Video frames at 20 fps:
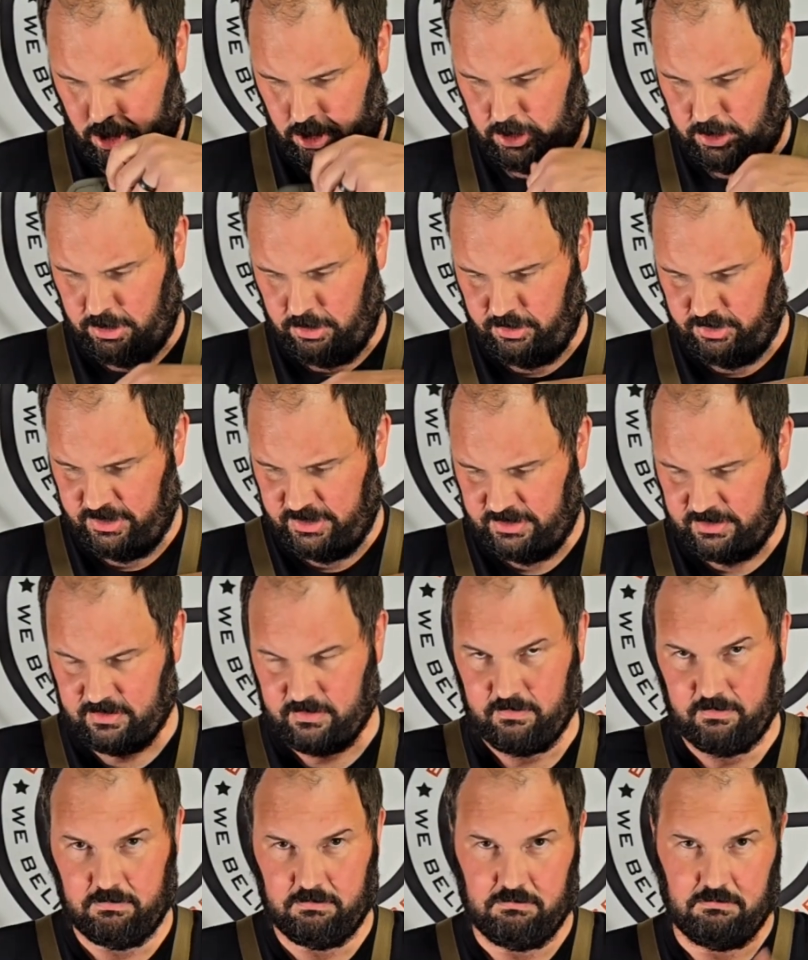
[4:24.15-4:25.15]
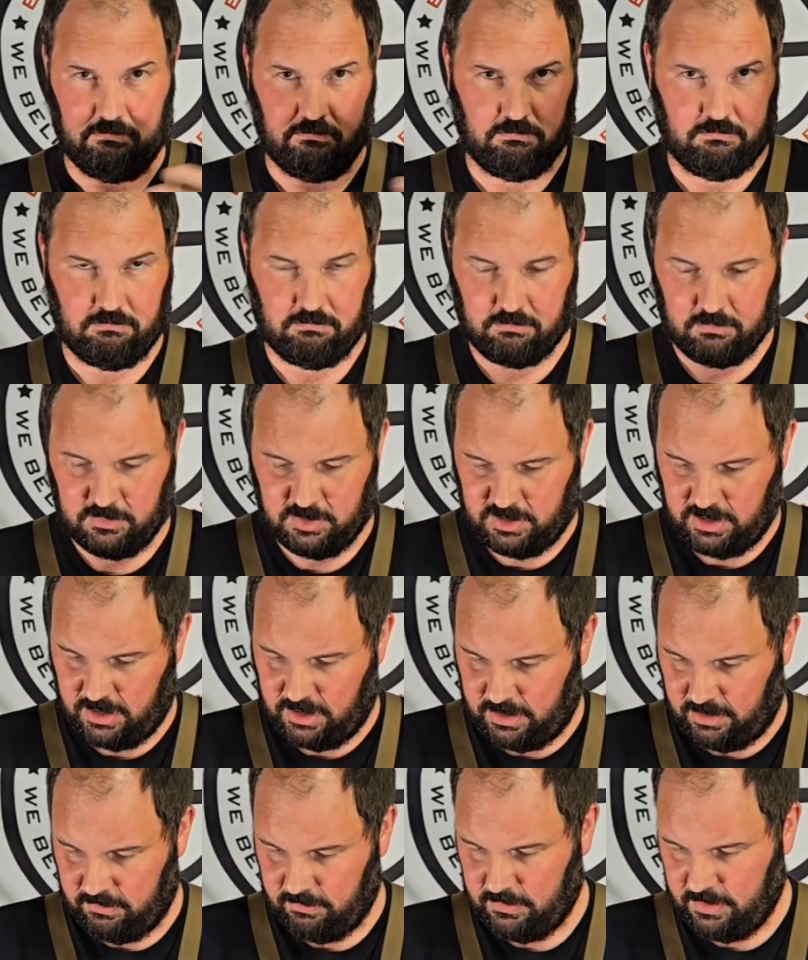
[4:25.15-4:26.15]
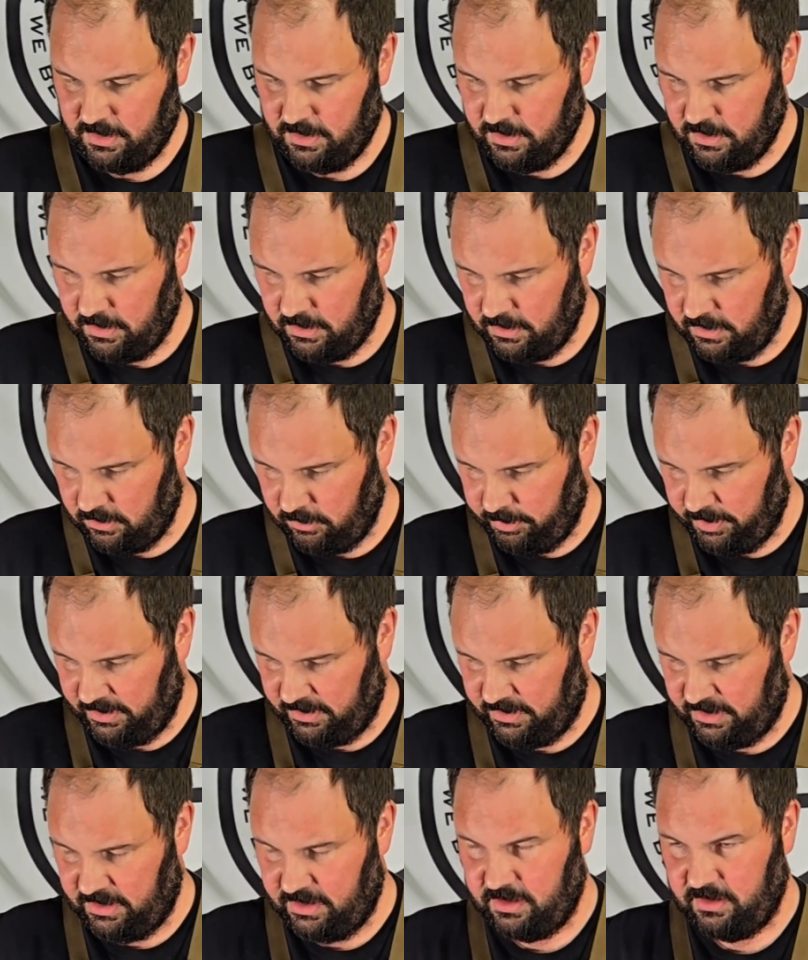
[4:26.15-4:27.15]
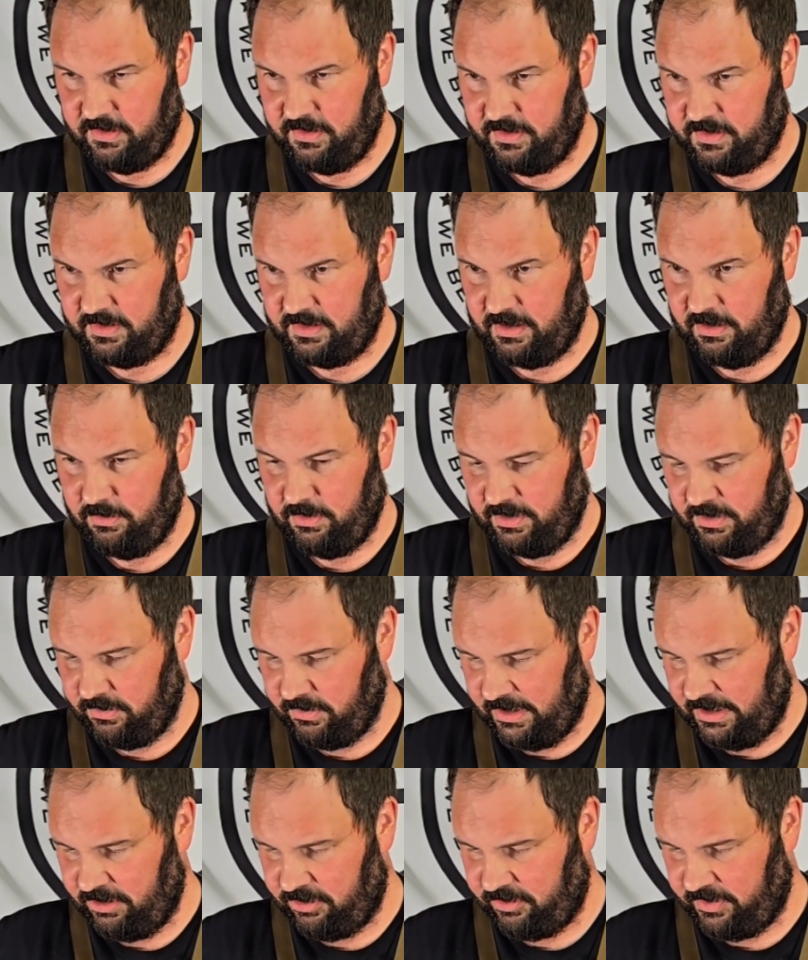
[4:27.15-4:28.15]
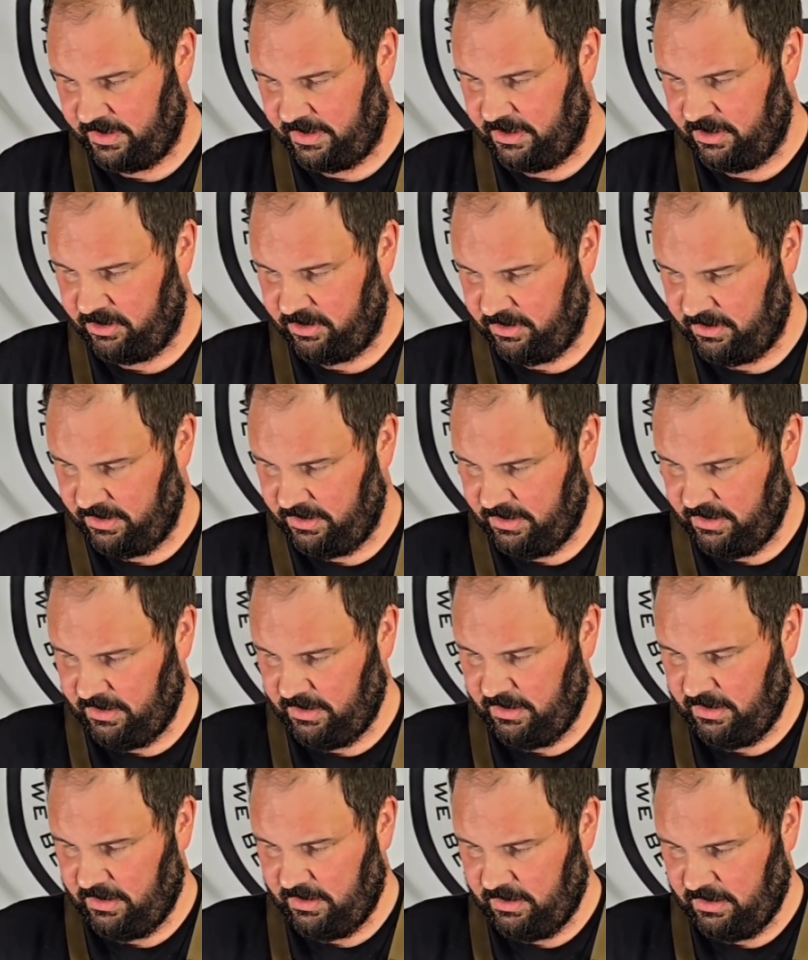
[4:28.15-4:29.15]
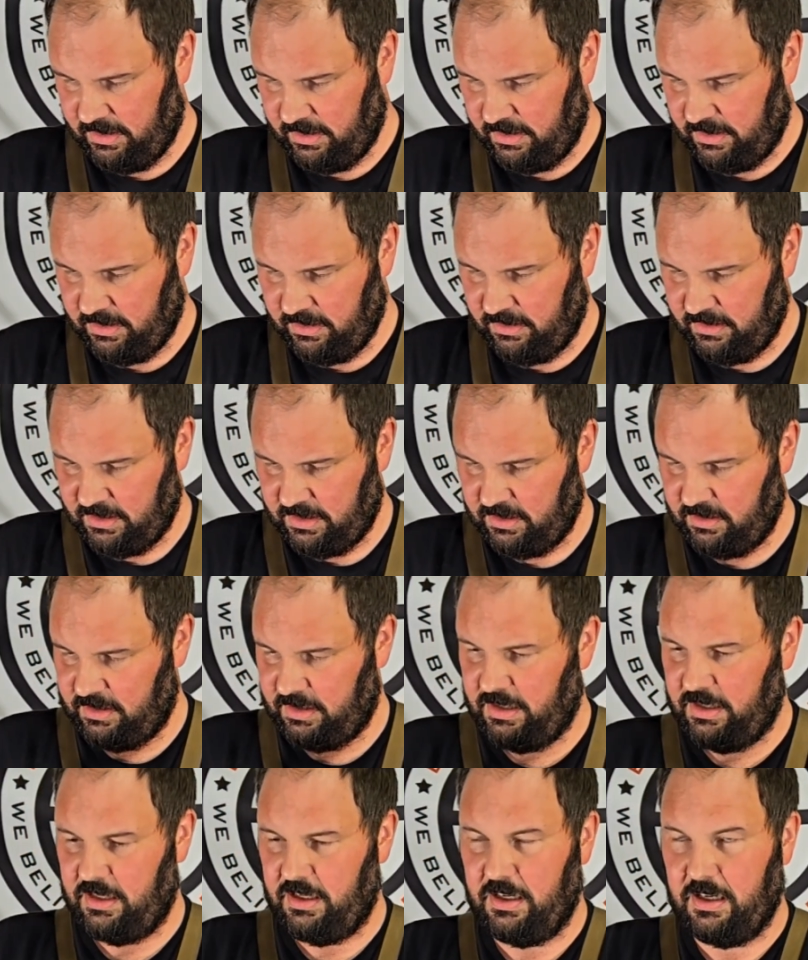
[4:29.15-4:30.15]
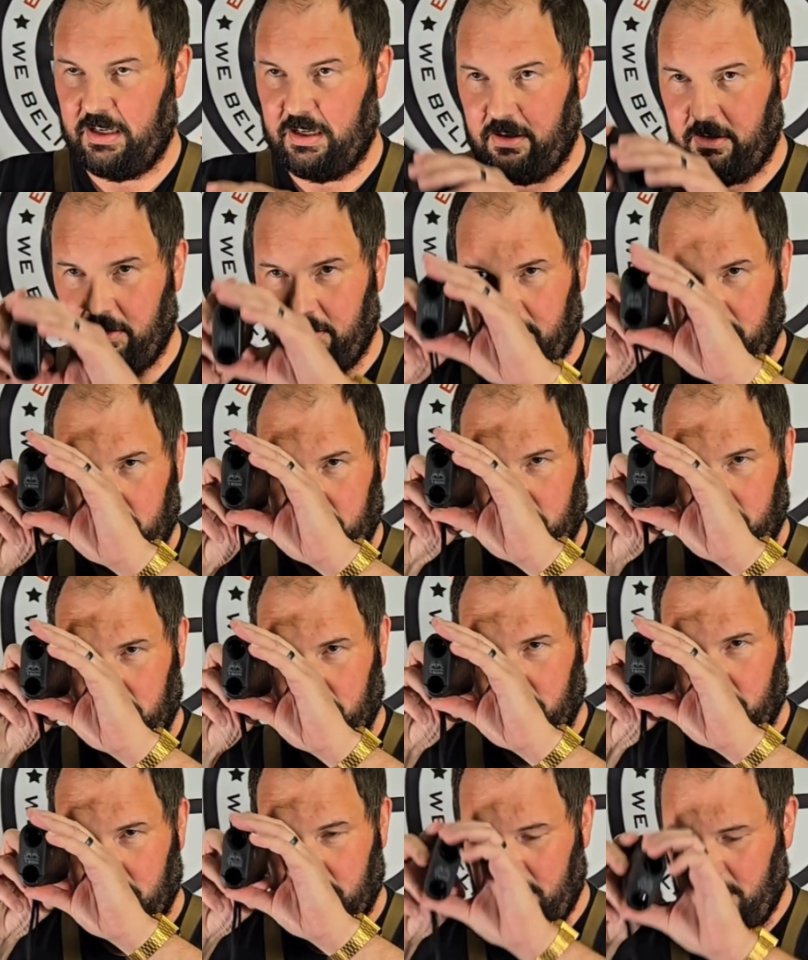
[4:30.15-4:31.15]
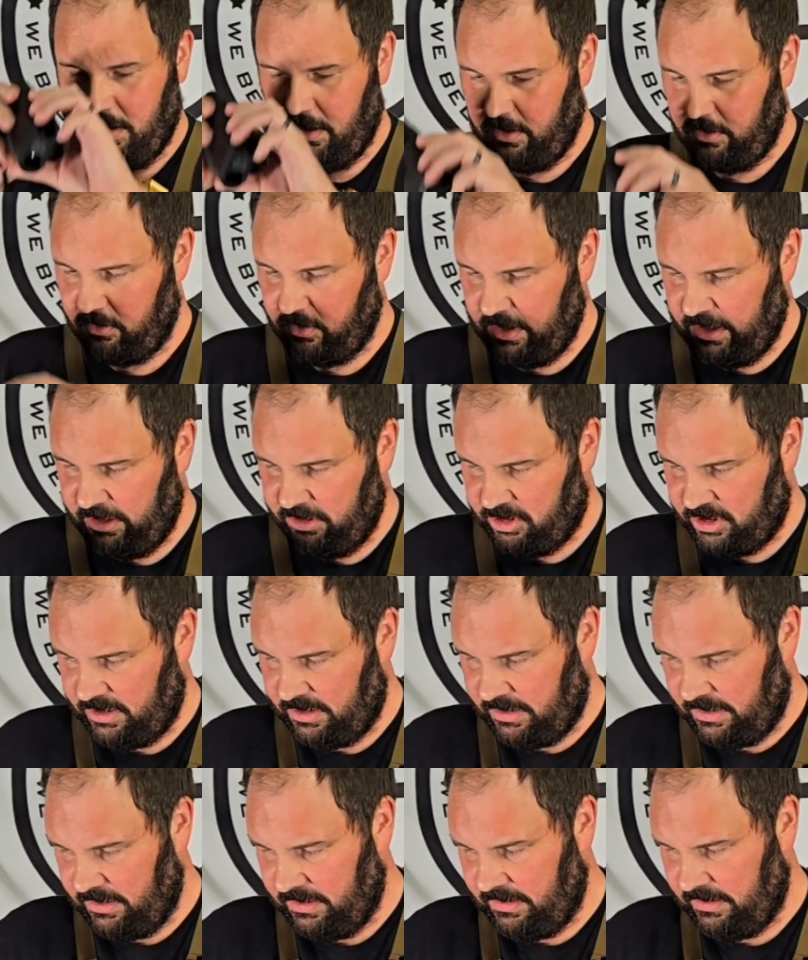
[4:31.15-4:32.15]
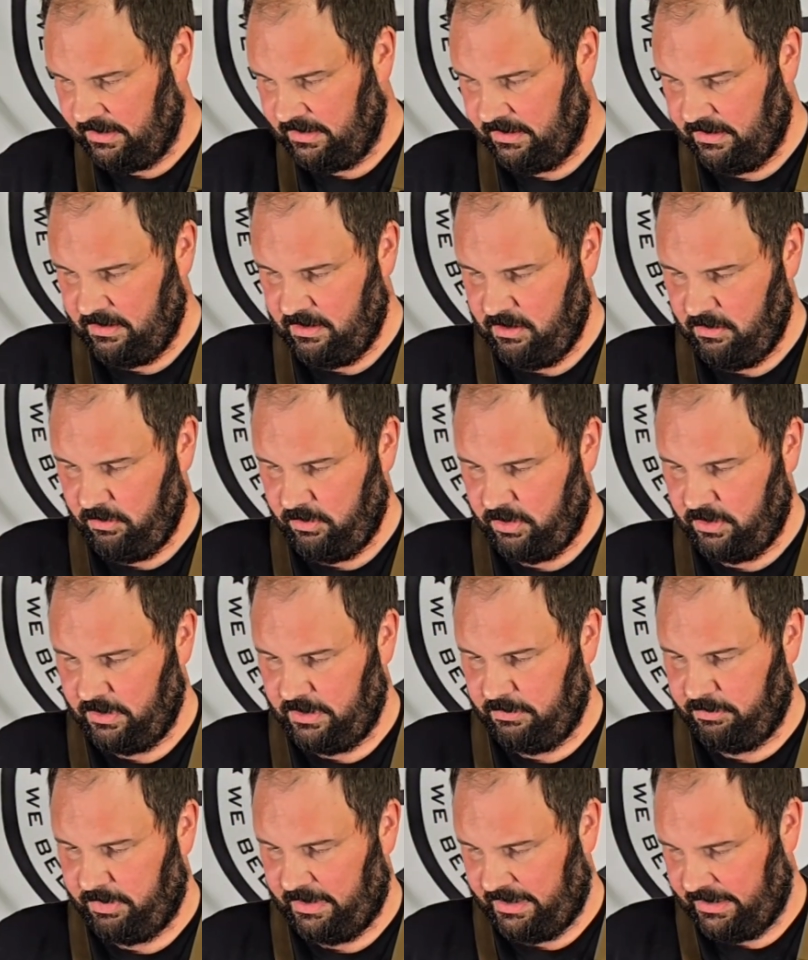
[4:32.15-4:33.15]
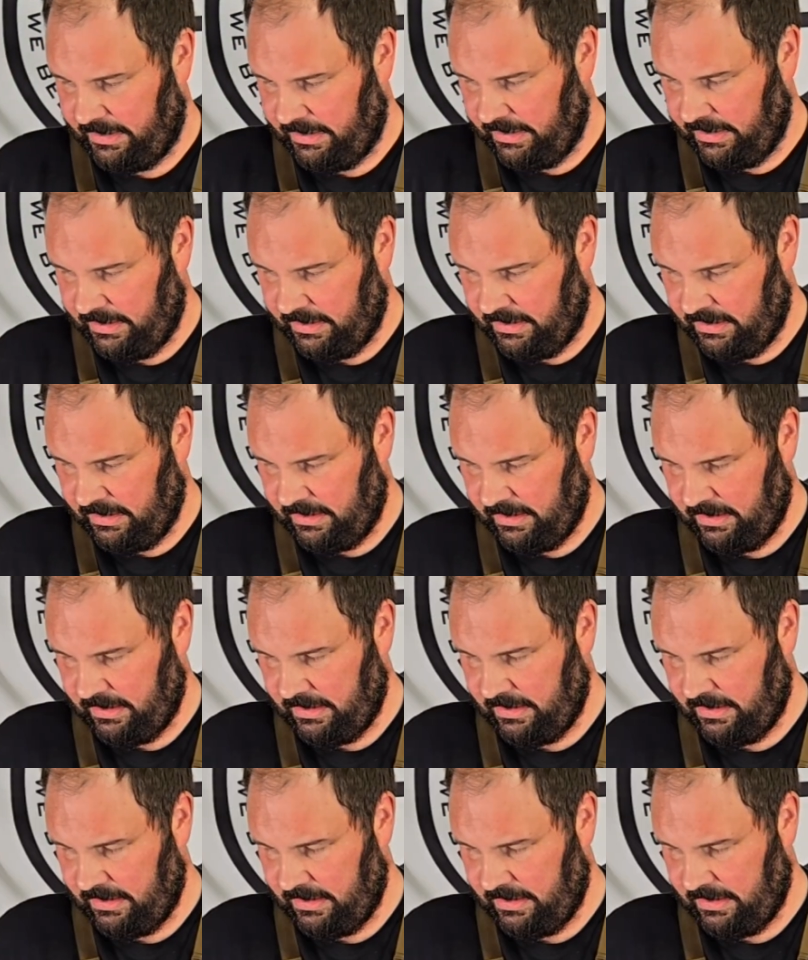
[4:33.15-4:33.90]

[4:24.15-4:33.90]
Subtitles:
Close it. Done. No big deal. Same with the rangefinder. Get in there, get it out, range it, put it back in.